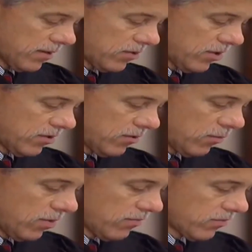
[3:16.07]
worship
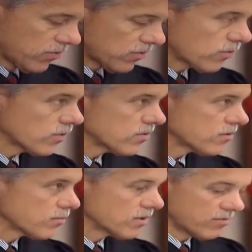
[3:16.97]
them.
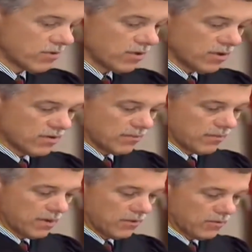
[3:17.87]
They have that
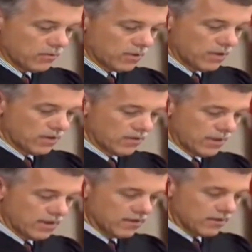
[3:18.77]

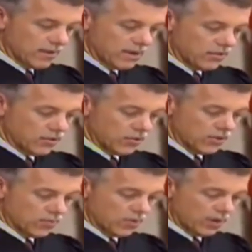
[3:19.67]
that
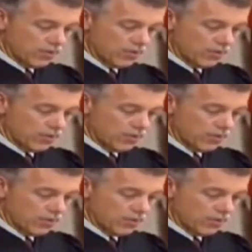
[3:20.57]
personality